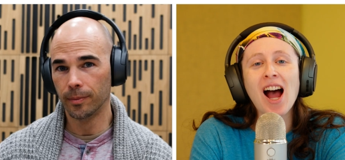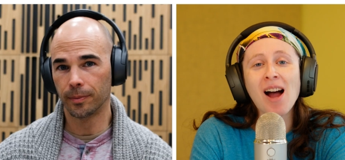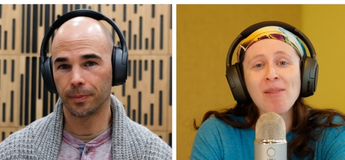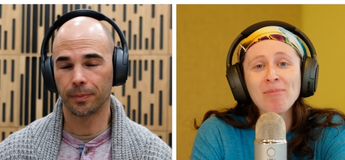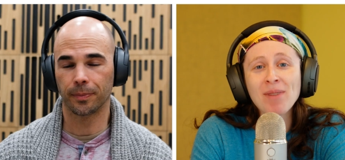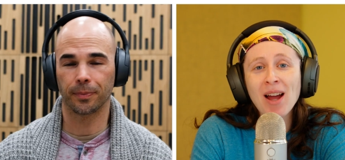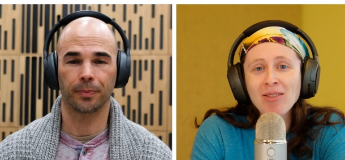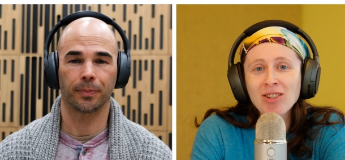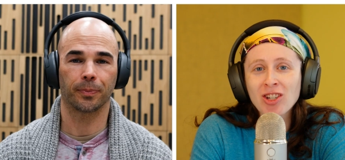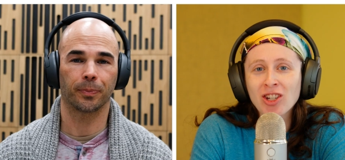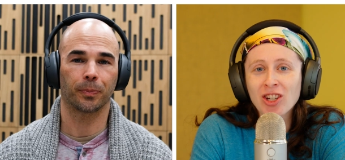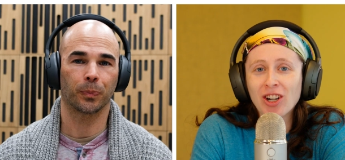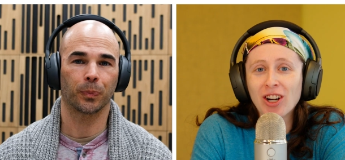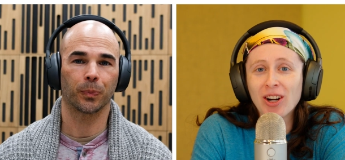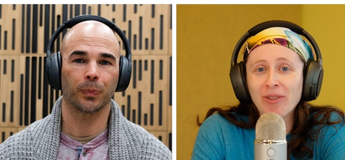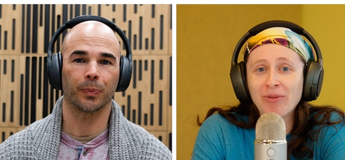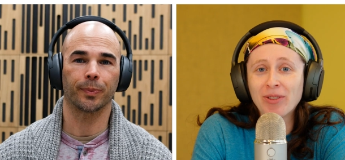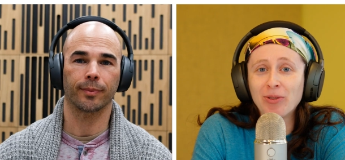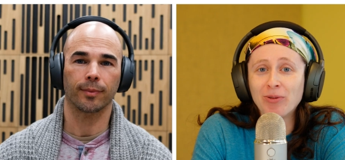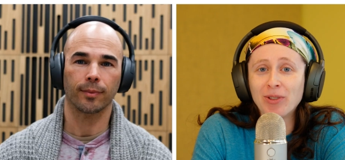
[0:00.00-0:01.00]
Speaker 1: I'm not sure
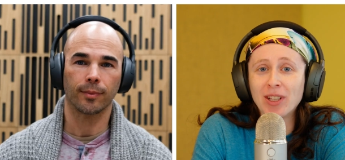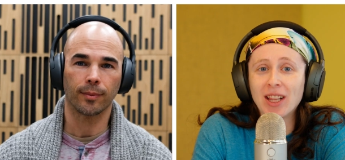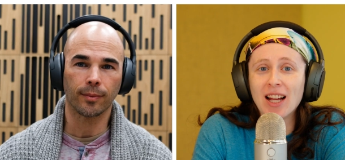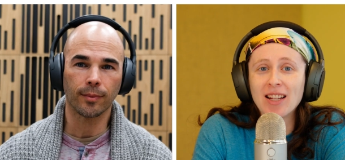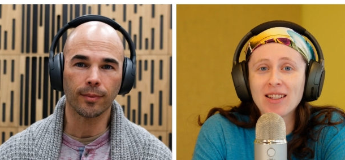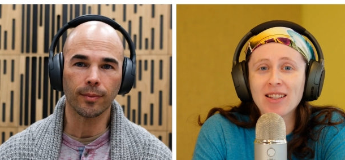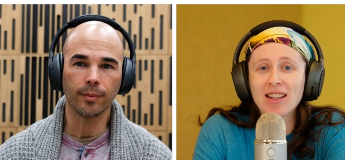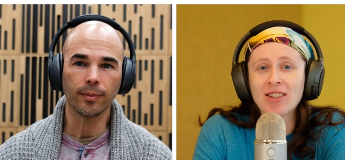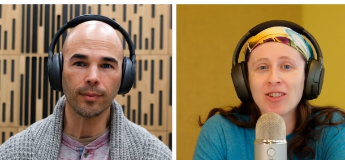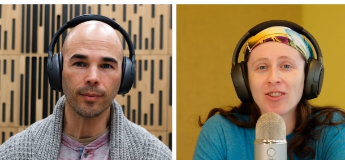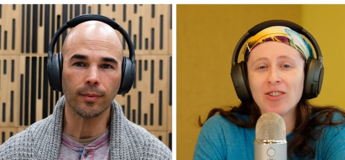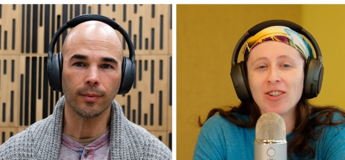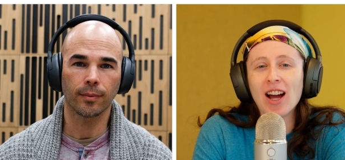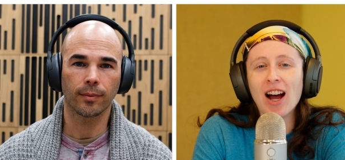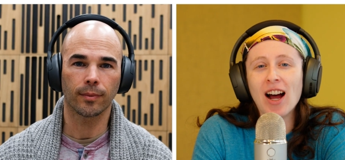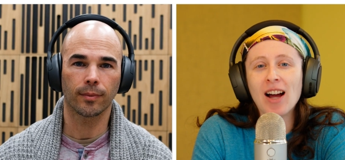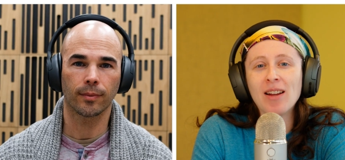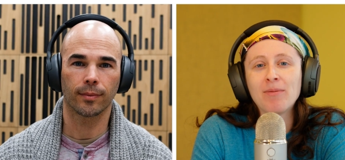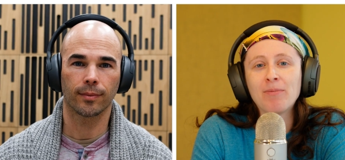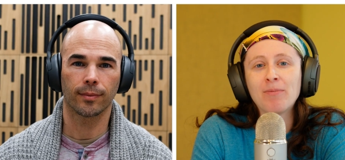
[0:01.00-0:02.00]
if you realize this or
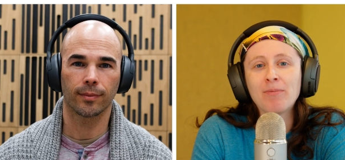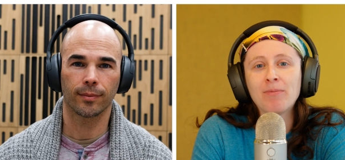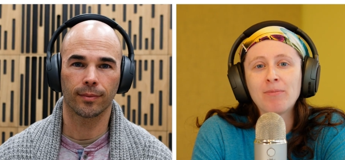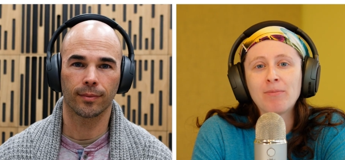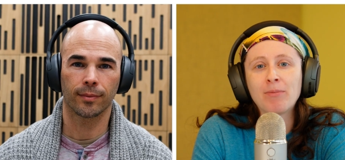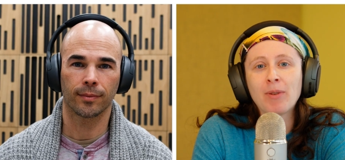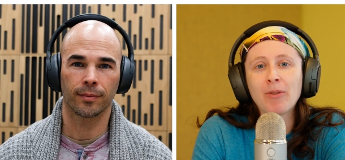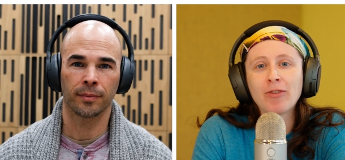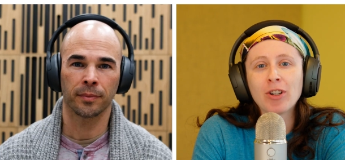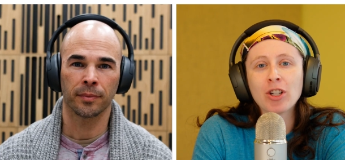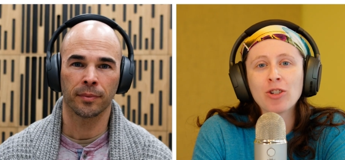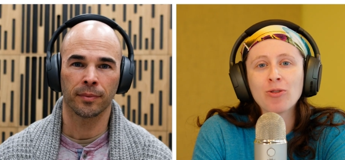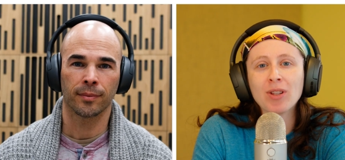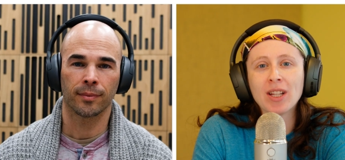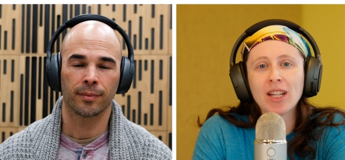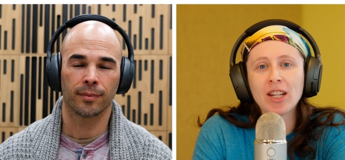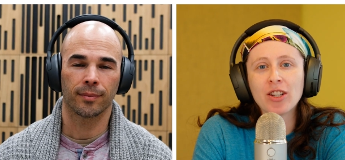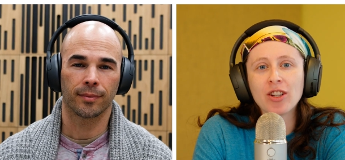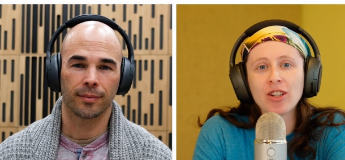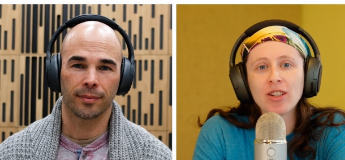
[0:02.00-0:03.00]
not, but virtual
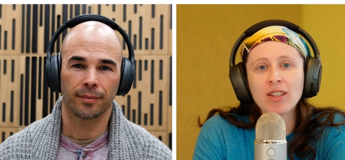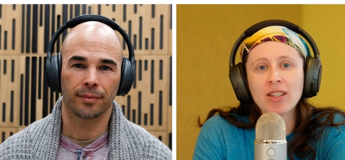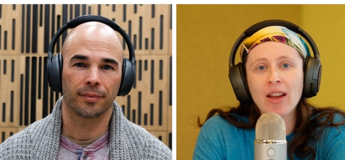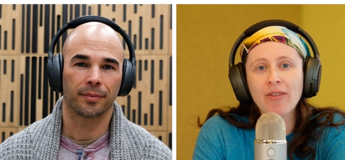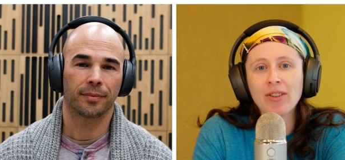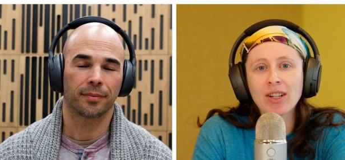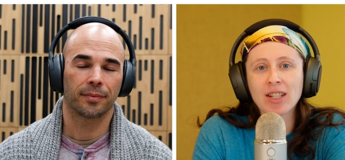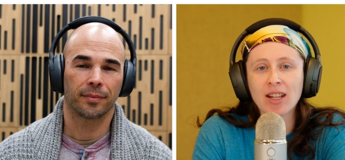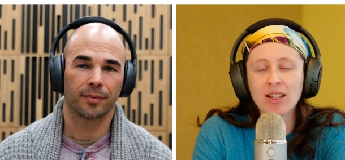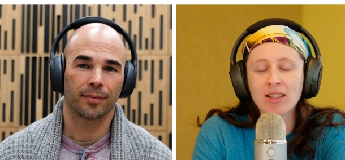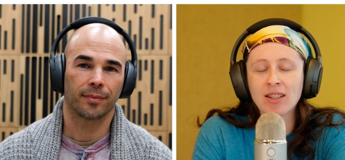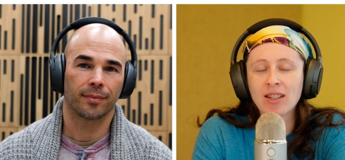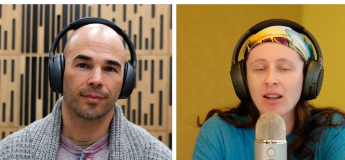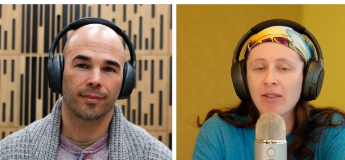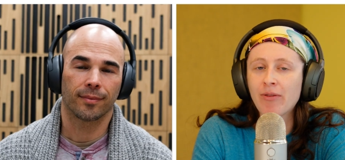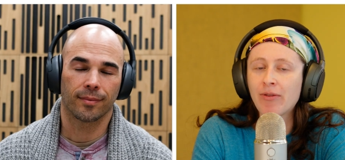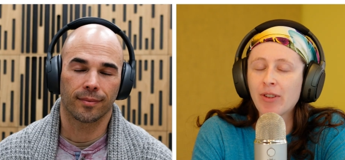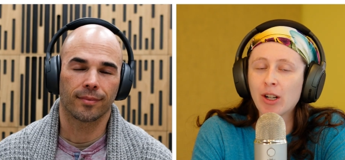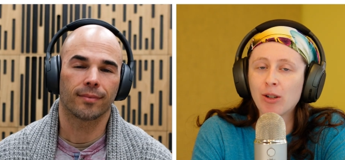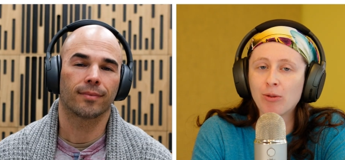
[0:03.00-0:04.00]
agents have
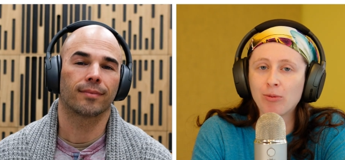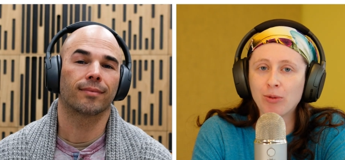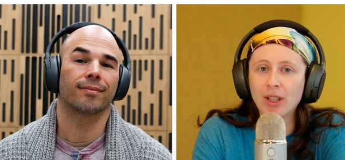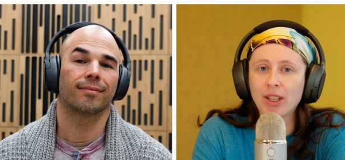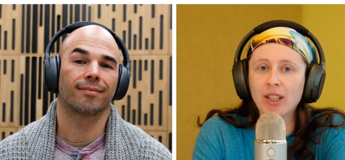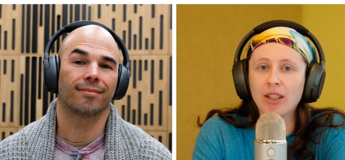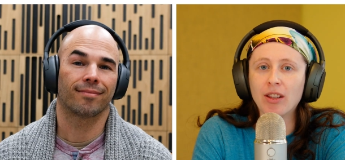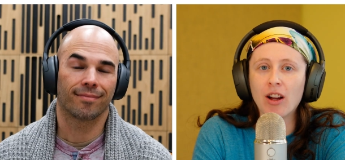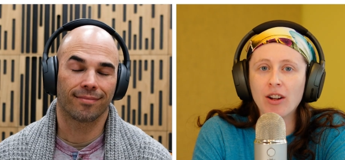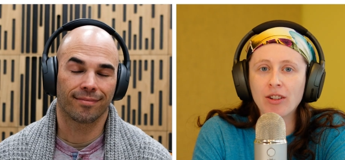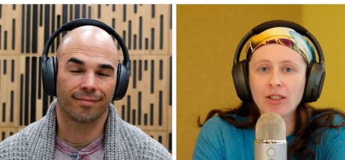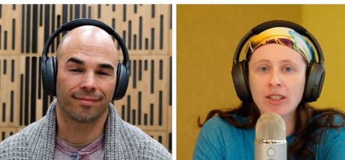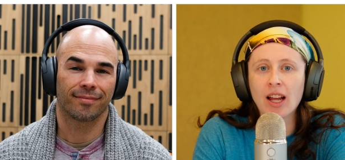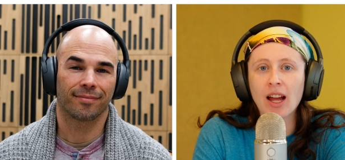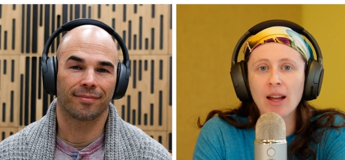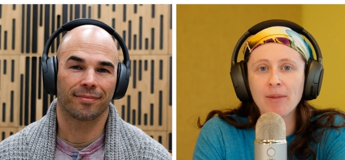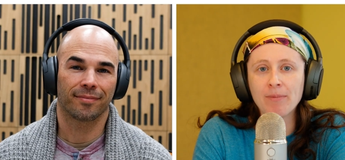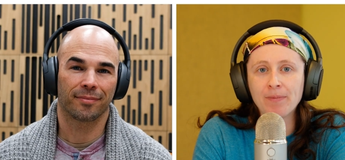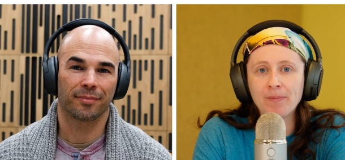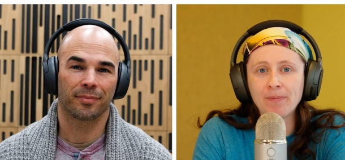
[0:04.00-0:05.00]
existed for a really long
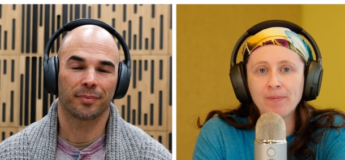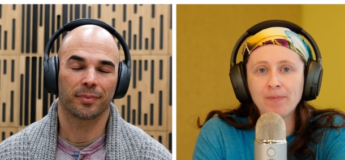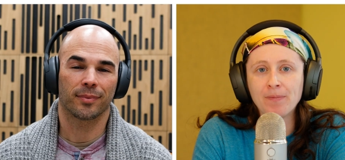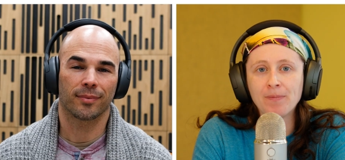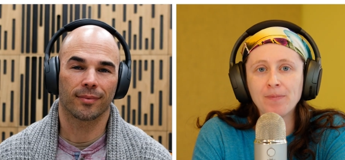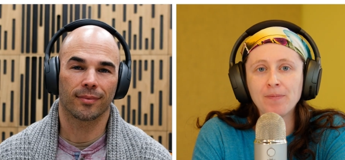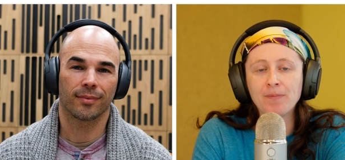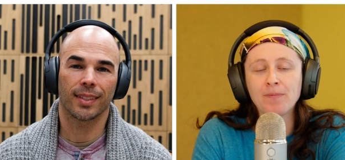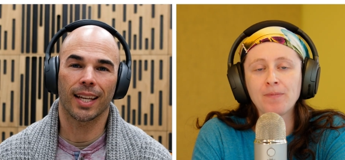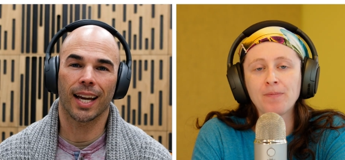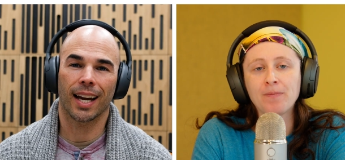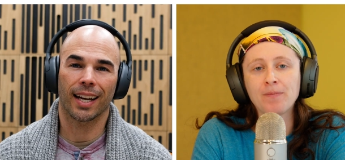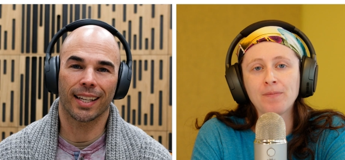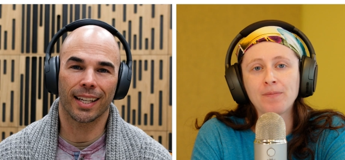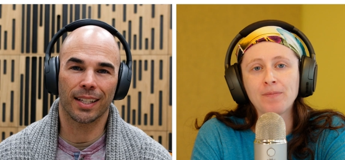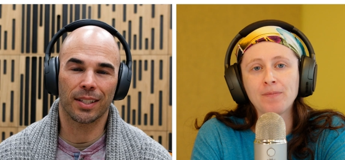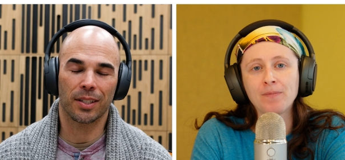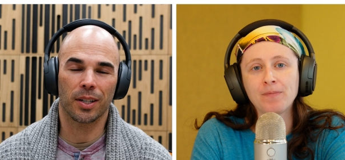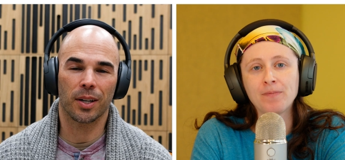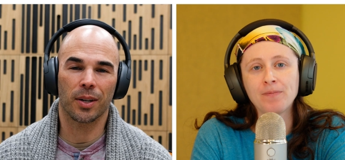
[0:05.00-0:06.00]
time.
Speaker 2: Yeah, I
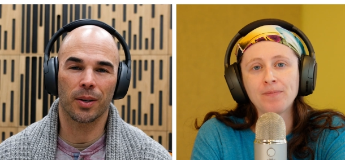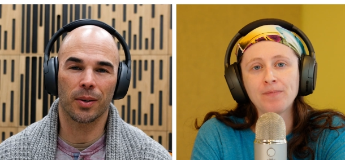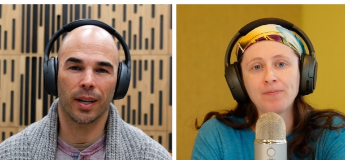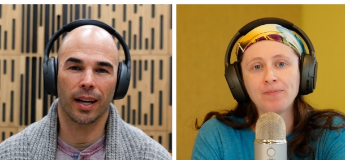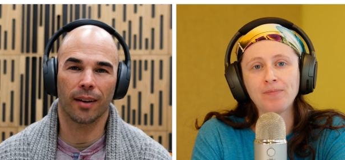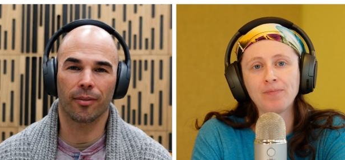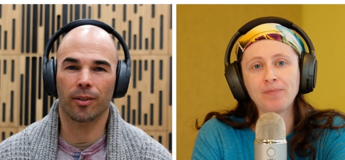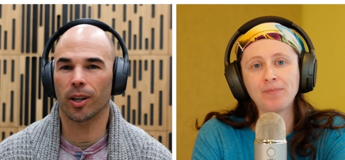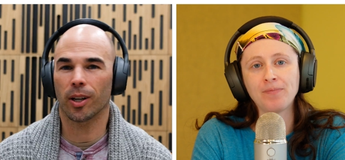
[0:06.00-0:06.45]
guess so. I've